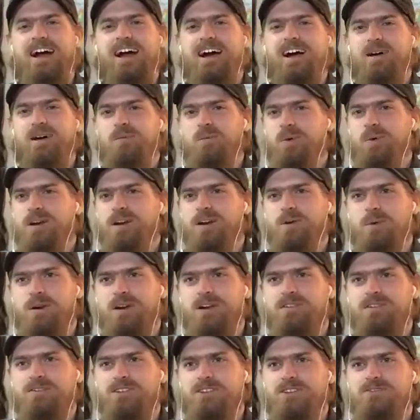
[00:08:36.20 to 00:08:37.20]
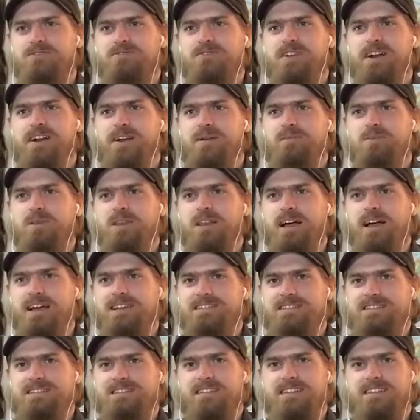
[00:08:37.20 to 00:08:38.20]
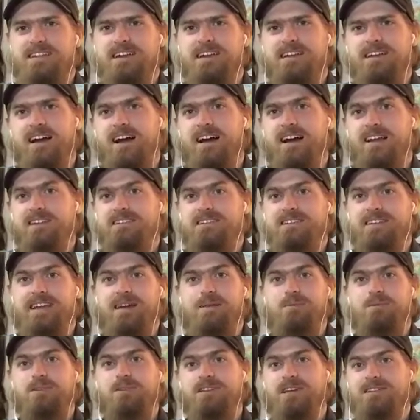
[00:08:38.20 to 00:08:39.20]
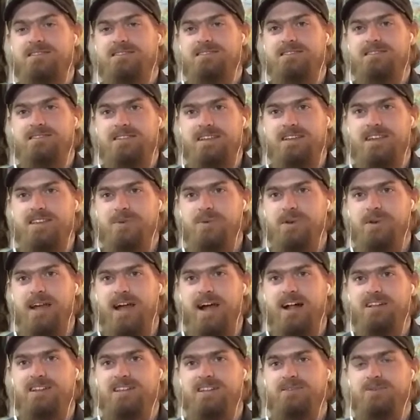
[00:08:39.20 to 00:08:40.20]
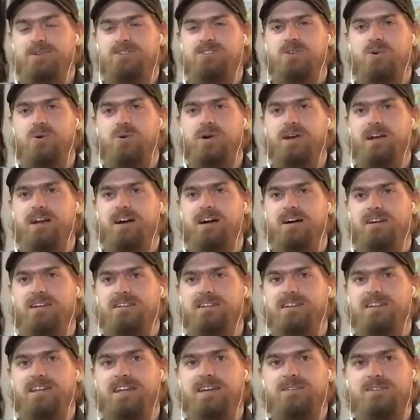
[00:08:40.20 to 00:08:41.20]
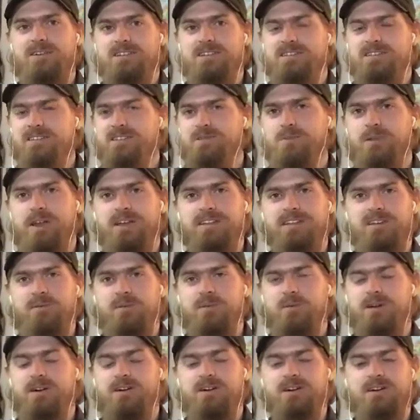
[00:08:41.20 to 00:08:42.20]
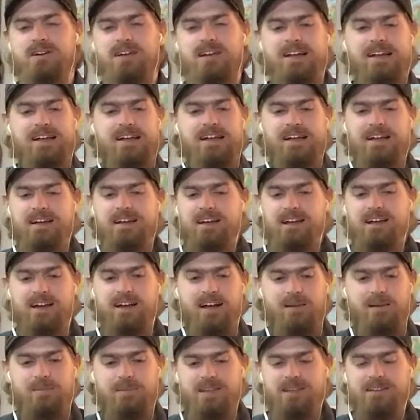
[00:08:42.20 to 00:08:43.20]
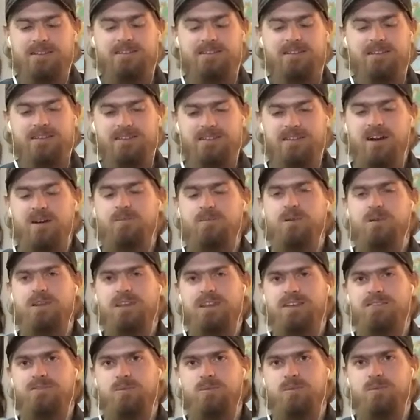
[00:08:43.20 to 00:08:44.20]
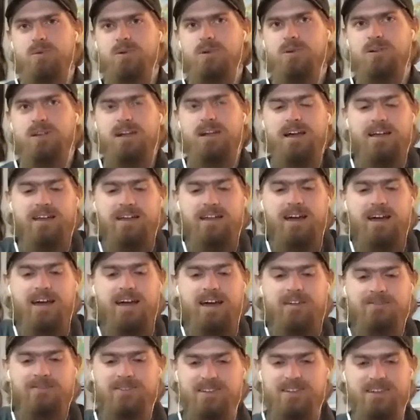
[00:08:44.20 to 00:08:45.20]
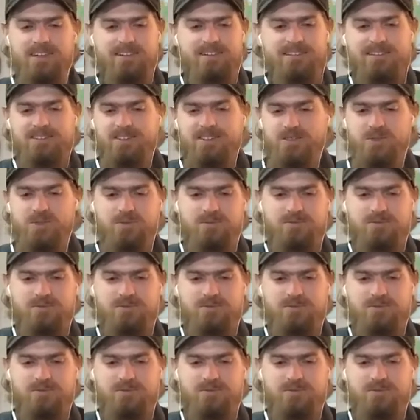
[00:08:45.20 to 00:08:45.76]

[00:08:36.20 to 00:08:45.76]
we're just very blessed that God has enabled us to see the reality of what's going on and to give us this place. It's unbelievable. I have to just,